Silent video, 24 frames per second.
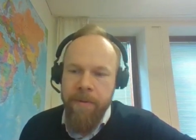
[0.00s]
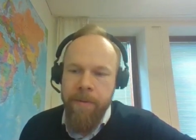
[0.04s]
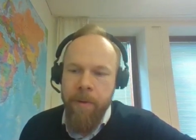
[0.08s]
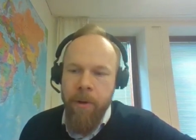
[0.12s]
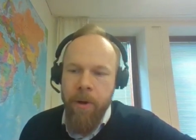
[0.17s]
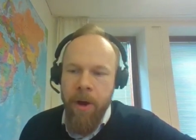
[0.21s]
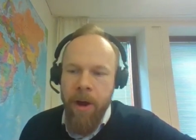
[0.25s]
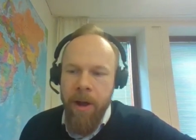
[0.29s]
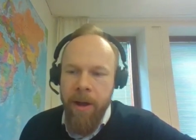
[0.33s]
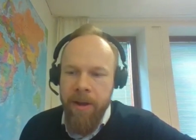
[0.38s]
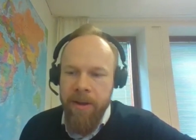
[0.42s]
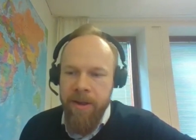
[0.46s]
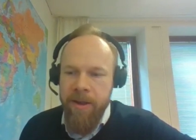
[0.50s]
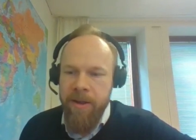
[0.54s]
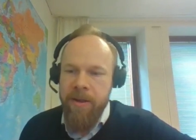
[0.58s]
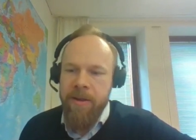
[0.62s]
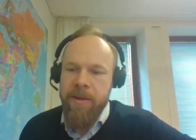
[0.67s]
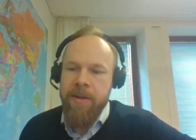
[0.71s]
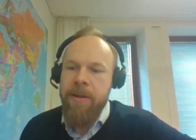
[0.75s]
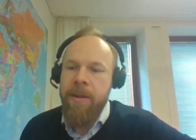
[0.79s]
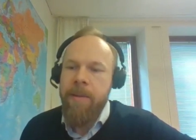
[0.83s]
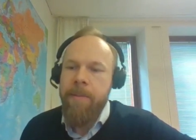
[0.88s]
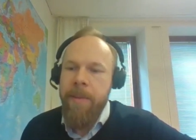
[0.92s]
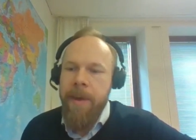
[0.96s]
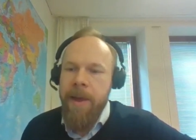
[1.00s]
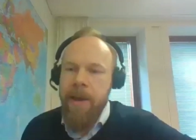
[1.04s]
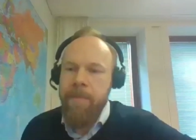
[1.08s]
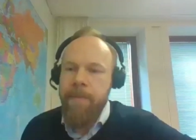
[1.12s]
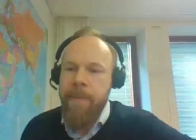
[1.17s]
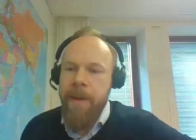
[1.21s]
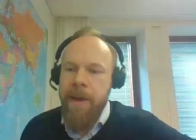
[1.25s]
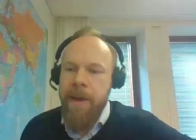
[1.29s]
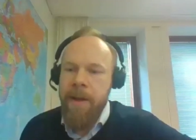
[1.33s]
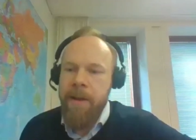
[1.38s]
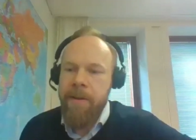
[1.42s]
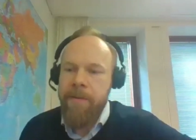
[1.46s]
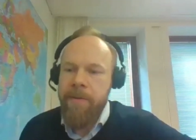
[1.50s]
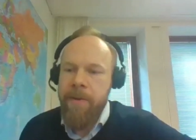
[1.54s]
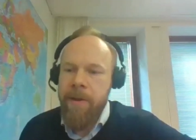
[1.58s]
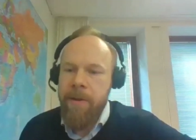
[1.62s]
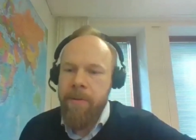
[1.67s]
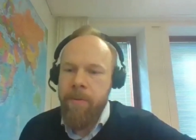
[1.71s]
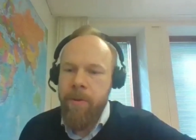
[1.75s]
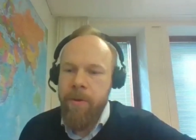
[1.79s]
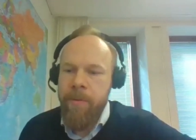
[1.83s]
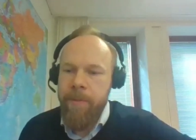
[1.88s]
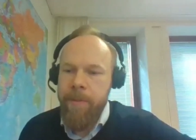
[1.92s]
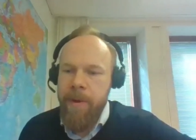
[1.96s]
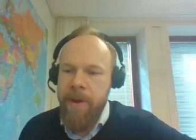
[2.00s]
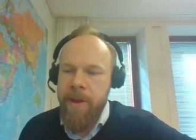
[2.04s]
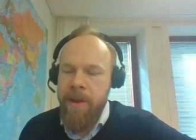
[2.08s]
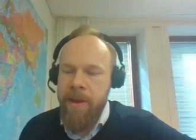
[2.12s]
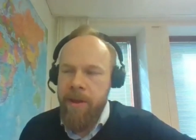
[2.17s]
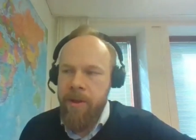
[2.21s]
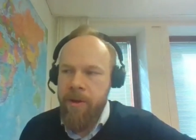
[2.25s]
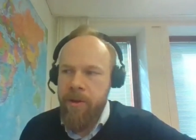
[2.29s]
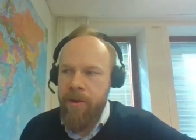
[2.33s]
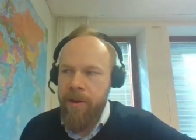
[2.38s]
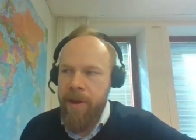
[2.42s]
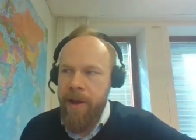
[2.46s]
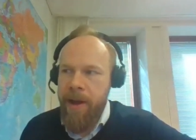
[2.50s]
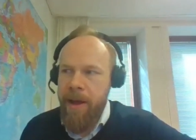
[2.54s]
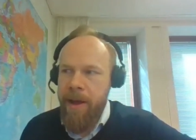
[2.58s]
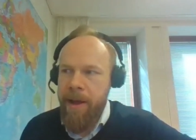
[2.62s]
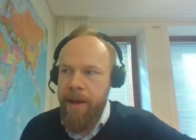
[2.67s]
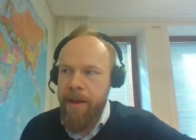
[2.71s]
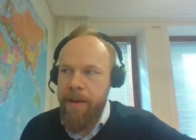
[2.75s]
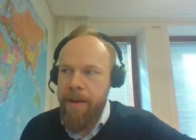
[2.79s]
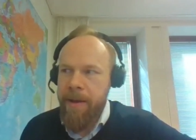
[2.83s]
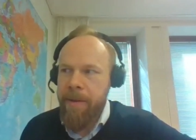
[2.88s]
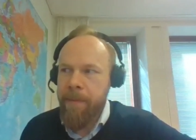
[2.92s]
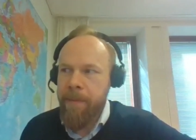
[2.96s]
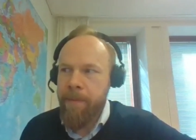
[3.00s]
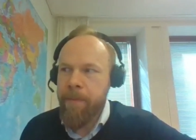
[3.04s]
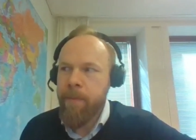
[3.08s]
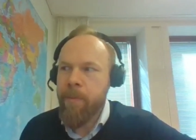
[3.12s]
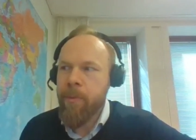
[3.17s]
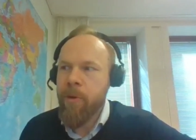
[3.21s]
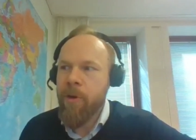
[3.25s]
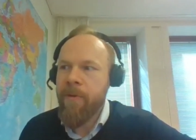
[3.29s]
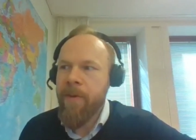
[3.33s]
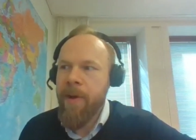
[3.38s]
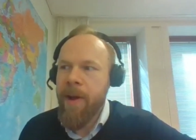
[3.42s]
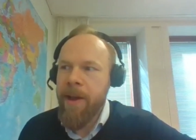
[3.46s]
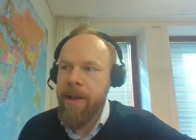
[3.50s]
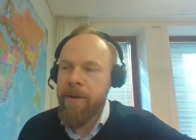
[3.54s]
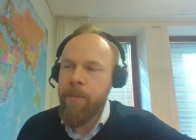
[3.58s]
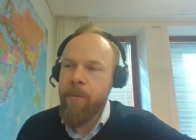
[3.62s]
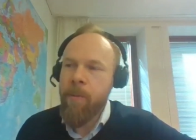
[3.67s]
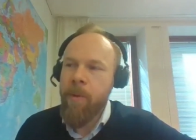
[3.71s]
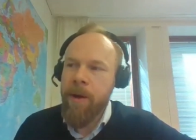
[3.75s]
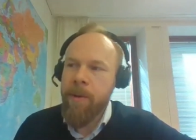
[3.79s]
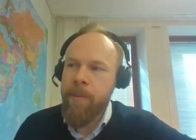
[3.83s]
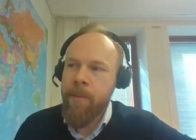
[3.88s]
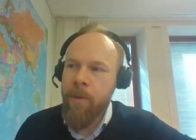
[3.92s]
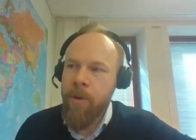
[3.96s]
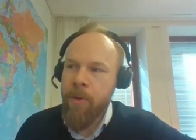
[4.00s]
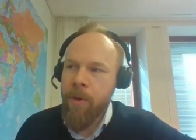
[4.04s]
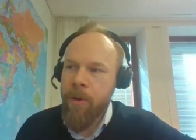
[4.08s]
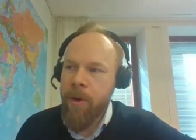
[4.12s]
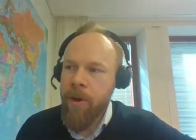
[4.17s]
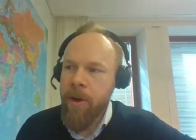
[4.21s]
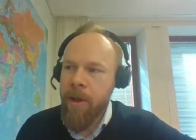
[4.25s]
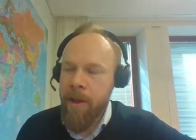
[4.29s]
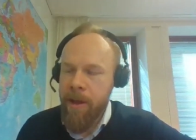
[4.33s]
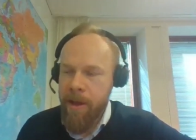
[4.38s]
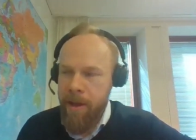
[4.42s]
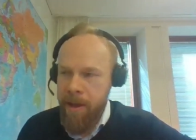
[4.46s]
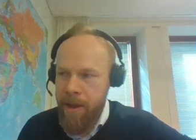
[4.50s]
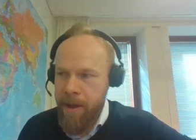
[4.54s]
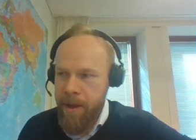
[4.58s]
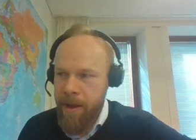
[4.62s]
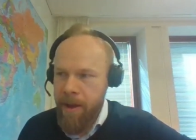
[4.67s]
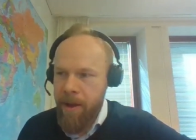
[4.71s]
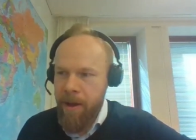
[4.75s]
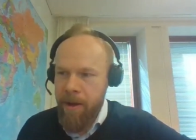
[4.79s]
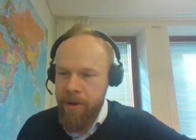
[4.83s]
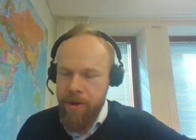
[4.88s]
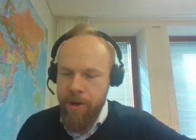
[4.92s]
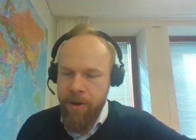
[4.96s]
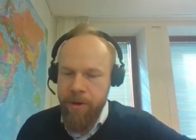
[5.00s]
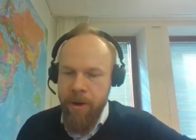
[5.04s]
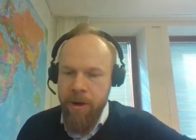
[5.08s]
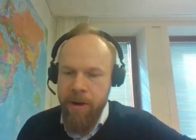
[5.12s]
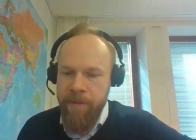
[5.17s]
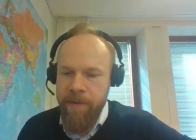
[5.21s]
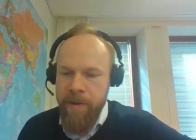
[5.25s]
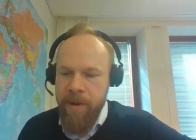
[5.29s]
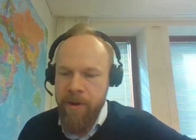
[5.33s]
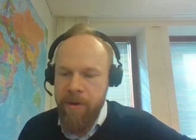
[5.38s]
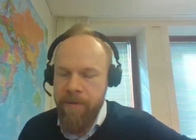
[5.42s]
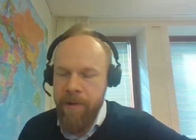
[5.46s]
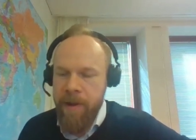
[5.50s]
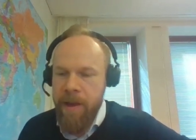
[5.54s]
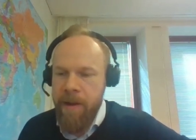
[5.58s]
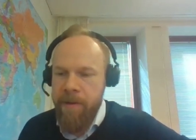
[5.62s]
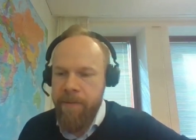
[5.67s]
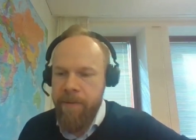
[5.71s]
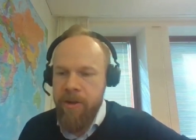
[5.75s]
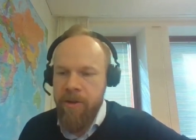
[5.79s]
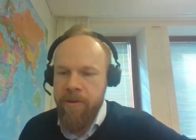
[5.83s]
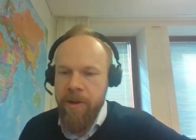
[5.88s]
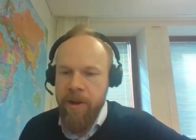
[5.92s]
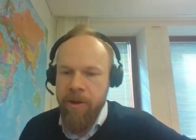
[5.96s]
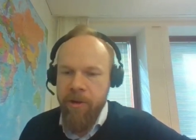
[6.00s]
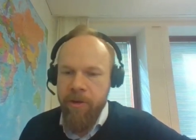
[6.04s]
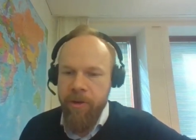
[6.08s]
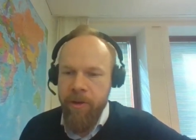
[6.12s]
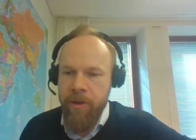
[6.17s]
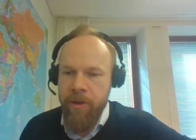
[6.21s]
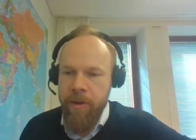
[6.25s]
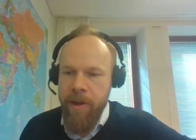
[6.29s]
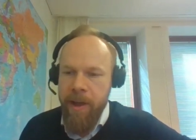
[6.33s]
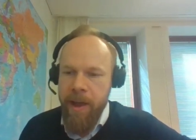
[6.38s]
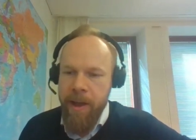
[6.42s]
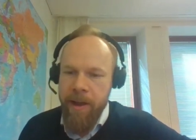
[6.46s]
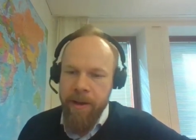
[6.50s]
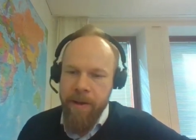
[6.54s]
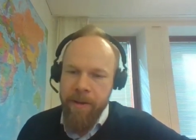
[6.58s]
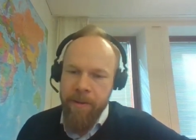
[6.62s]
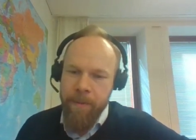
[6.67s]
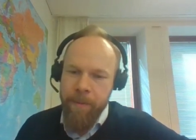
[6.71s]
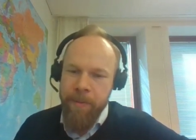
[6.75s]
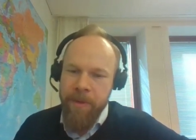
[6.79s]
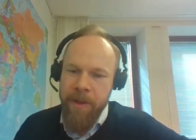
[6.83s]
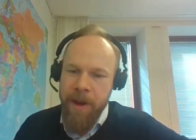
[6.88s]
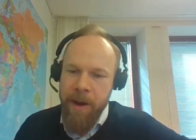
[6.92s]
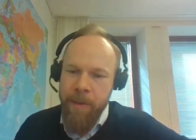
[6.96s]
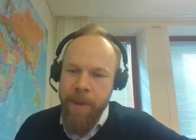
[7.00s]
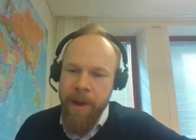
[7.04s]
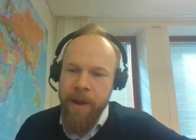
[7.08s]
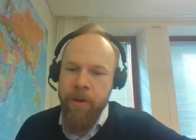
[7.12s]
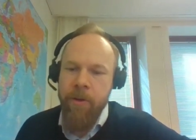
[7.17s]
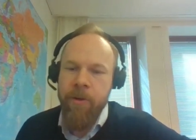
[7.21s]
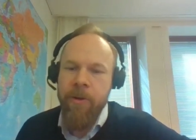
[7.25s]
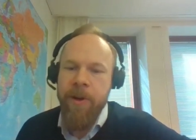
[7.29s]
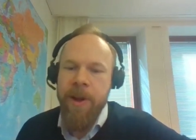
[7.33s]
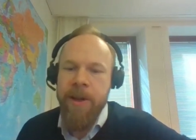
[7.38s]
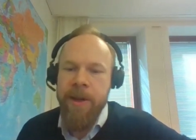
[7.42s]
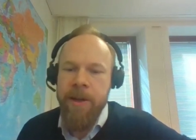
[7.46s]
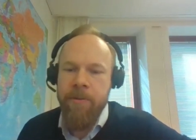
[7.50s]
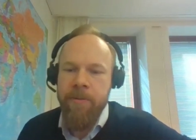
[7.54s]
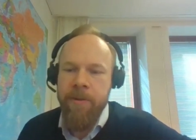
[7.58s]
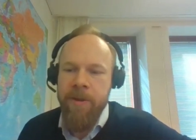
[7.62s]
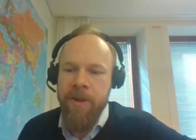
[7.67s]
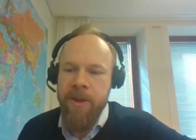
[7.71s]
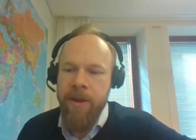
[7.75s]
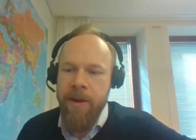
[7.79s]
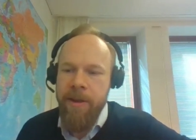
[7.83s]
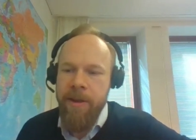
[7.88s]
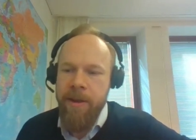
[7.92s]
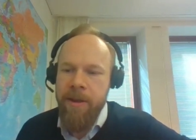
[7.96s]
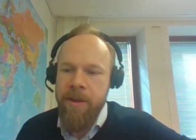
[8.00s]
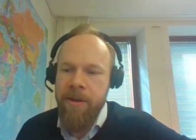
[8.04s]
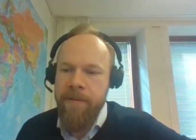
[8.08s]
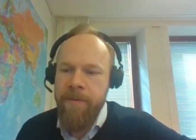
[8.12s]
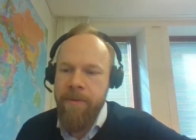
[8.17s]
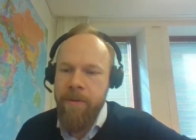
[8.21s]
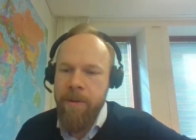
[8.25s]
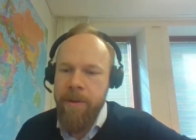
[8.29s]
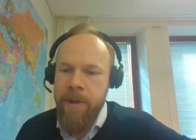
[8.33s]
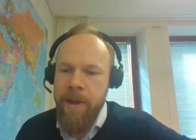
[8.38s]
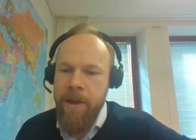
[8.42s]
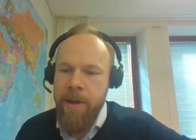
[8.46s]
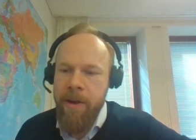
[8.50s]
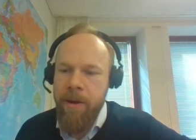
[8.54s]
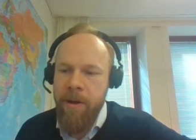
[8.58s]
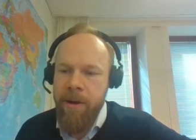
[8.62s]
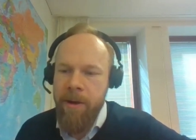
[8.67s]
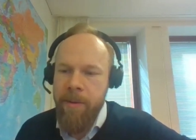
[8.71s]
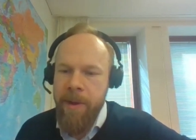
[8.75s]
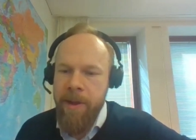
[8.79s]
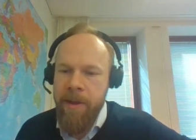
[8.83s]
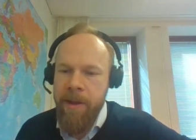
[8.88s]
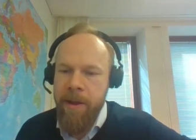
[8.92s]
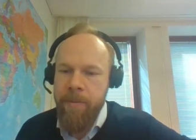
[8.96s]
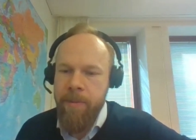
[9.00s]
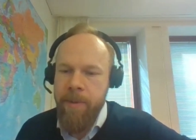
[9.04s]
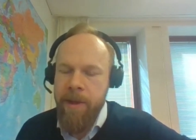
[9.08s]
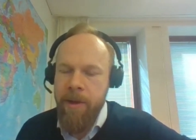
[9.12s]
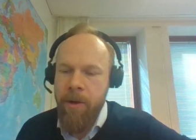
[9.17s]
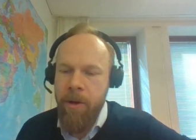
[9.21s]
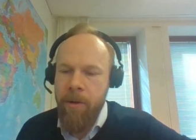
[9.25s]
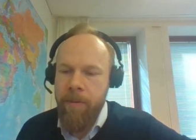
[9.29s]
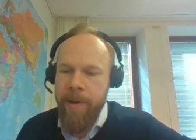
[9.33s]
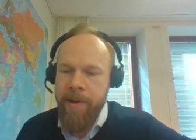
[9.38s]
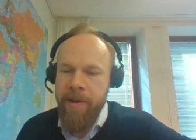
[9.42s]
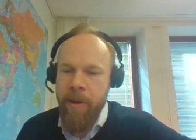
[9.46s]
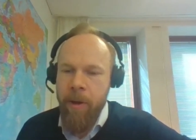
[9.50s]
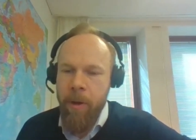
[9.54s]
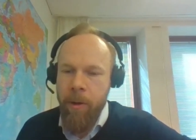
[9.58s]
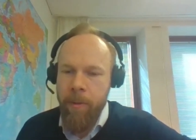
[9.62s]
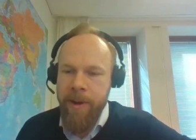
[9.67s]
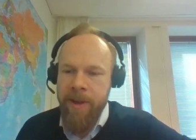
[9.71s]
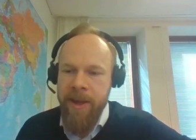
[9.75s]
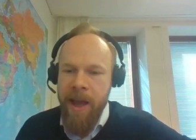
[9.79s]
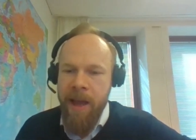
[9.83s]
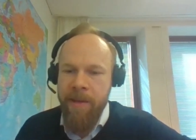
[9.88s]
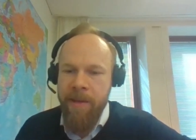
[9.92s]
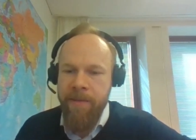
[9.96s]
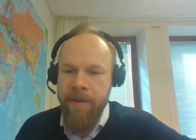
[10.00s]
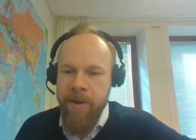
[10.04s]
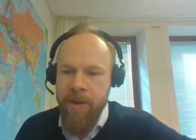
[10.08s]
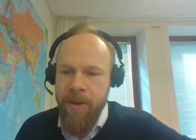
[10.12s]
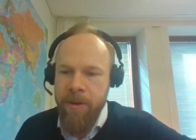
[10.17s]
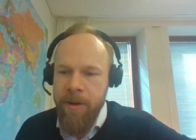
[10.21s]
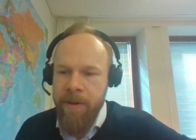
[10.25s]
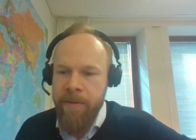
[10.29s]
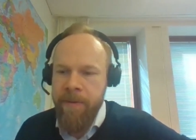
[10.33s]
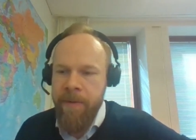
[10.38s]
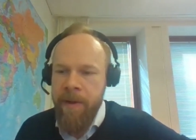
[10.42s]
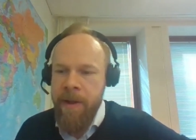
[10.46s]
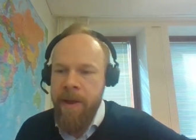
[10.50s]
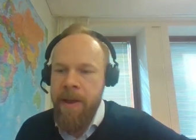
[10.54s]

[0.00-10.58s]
for us, the main benefit would be to provide one more alternative infra infrastructure and thereby creating resilience for the economy that we already always have a sort of